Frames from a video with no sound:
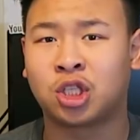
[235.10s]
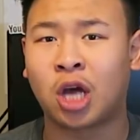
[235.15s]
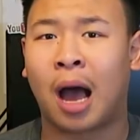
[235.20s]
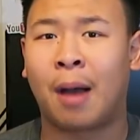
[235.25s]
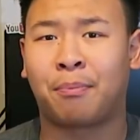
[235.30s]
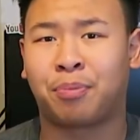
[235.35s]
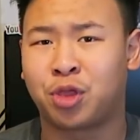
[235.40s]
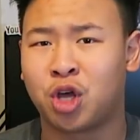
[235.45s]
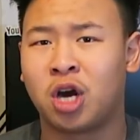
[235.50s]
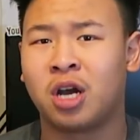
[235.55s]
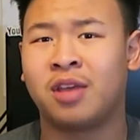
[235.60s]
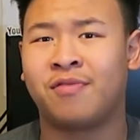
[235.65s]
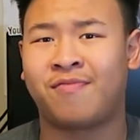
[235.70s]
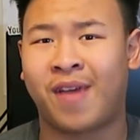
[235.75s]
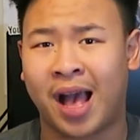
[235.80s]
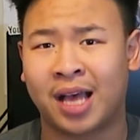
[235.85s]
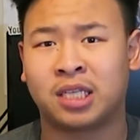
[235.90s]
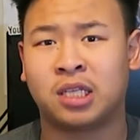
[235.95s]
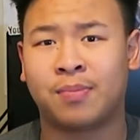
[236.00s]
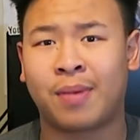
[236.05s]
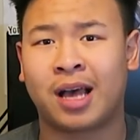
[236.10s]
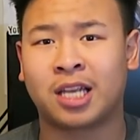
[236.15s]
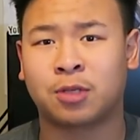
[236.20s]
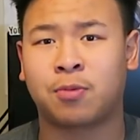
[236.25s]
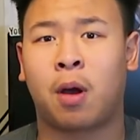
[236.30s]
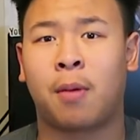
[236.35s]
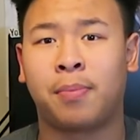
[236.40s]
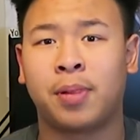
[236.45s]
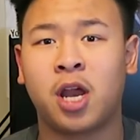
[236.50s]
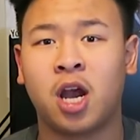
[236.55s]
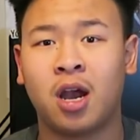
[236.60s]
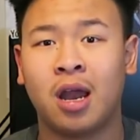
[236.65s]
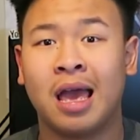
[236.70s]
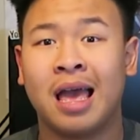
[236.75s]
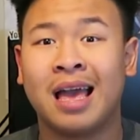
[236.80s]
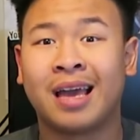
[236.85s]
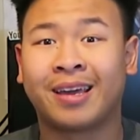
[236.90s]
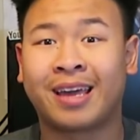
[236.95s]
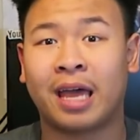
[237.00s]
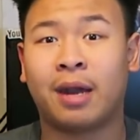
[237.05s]
top 30 fantasy basketball player,
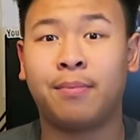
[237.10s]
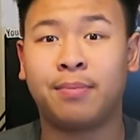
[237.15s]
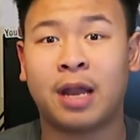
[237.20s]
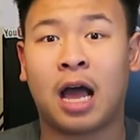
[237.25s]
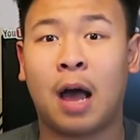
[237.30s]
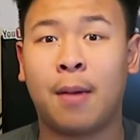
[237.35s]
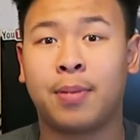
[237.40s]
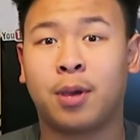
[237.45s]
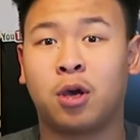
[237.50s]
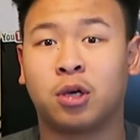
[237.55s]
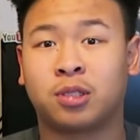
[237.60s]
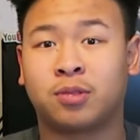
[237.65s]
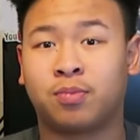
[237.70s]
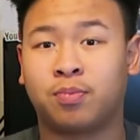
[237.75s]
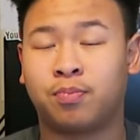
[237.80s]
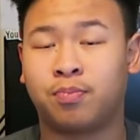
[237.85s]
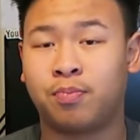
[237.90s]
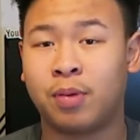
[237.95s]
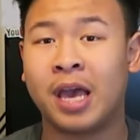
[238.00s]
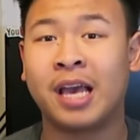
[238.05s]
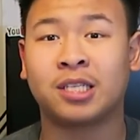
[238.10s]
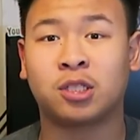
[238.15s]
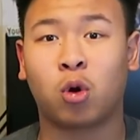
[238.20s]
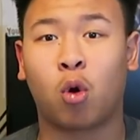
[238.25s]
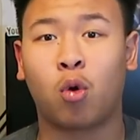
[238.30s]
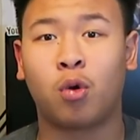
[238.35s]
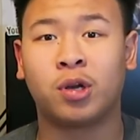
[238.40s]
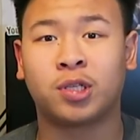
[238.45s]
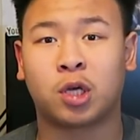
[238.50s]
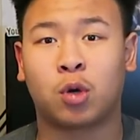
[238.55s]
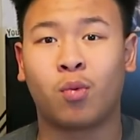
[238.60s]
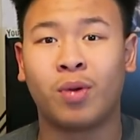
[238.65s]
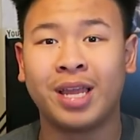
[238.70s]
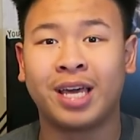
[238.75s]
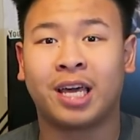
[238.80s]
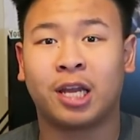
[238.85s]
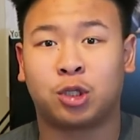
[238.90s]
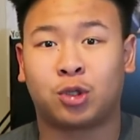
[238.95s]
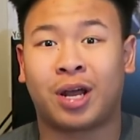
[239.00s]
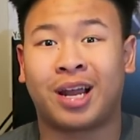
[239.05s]
get him now, because his owners are really
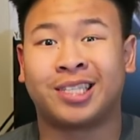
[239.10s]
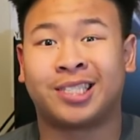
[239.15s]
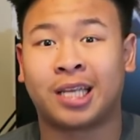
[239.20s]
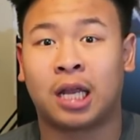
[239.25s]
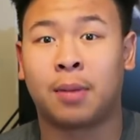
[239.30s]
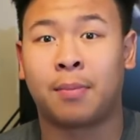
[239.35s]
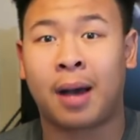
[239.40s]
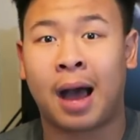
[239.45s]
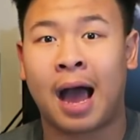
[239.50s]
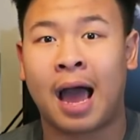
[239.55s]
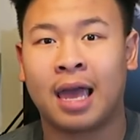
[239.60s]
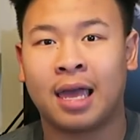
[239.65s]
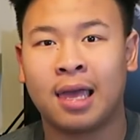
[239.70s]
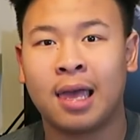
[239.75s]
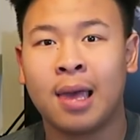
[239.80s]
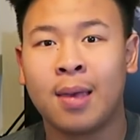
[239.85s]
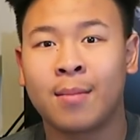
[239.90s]
going to try to sell him high